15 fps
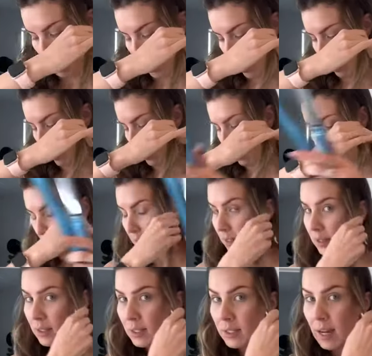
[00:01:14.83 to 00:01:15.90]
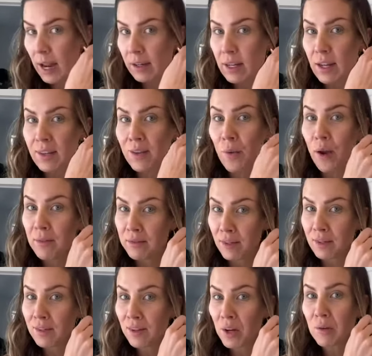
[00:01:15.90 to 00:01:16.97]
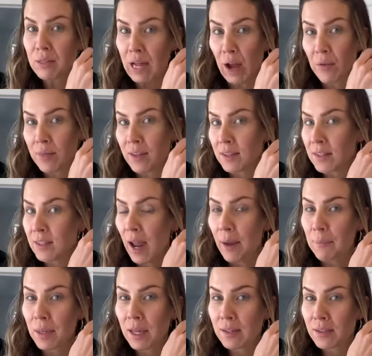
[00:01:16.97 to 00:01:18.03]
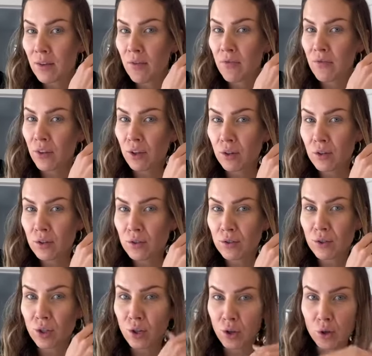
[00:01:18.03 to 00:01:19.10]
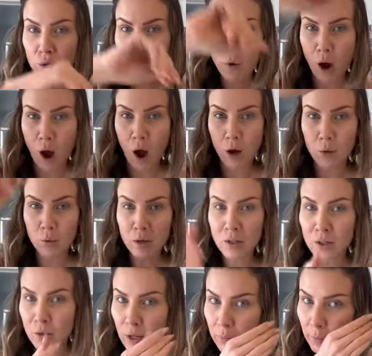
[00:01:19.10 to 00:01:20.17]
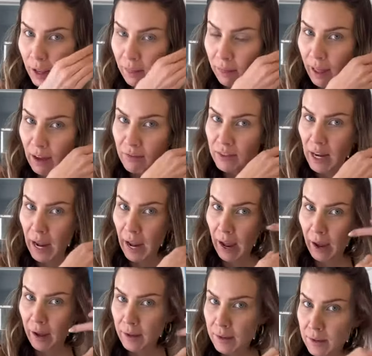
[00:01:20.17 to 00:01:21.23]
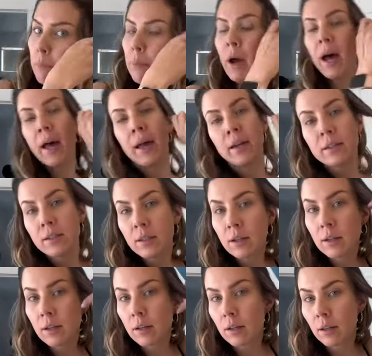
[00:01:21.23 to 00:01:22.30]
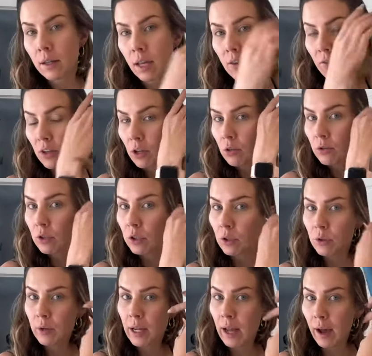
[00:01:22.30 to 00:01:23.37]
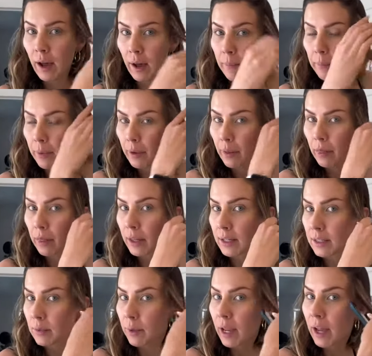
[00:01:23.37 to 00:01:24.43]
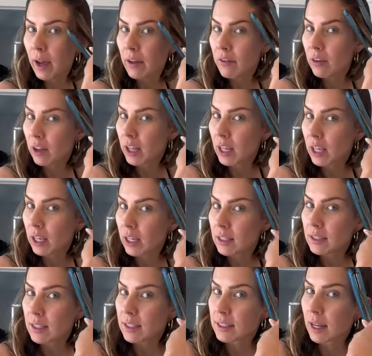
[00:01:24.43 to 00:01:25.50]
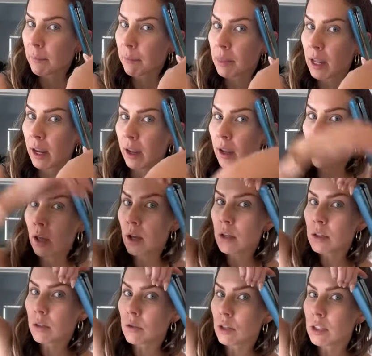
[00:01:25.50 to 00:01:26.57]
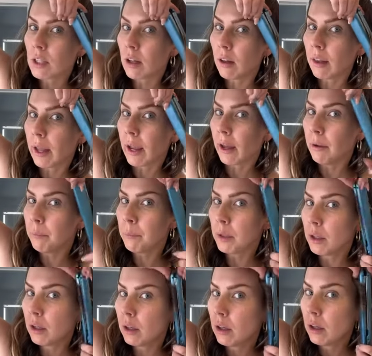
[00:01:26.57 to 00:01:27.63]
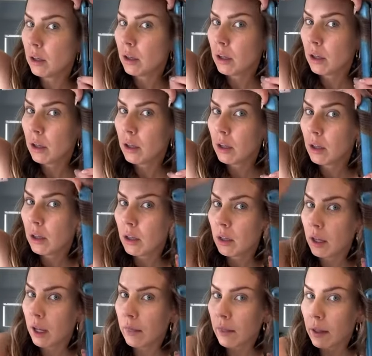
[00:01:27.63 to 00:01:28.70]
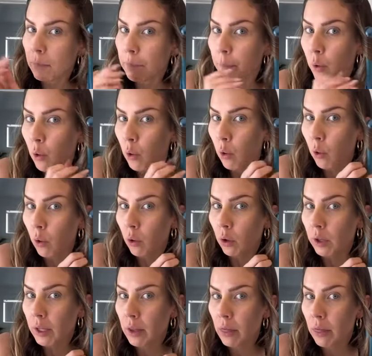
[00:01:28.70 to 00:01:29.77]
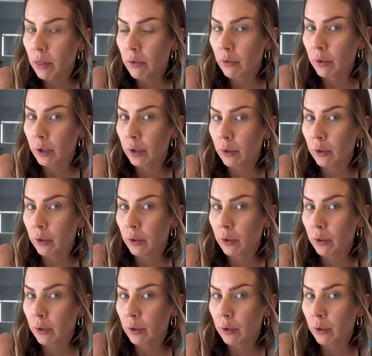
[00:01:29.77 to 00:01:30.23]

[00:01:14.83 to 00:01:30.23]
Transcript: then this is the technique. So I didn't go down this time because it feels too awkward doing my left hand. But if you do it up this way, I feel like it gets the same thing. So just clamp and then pull it through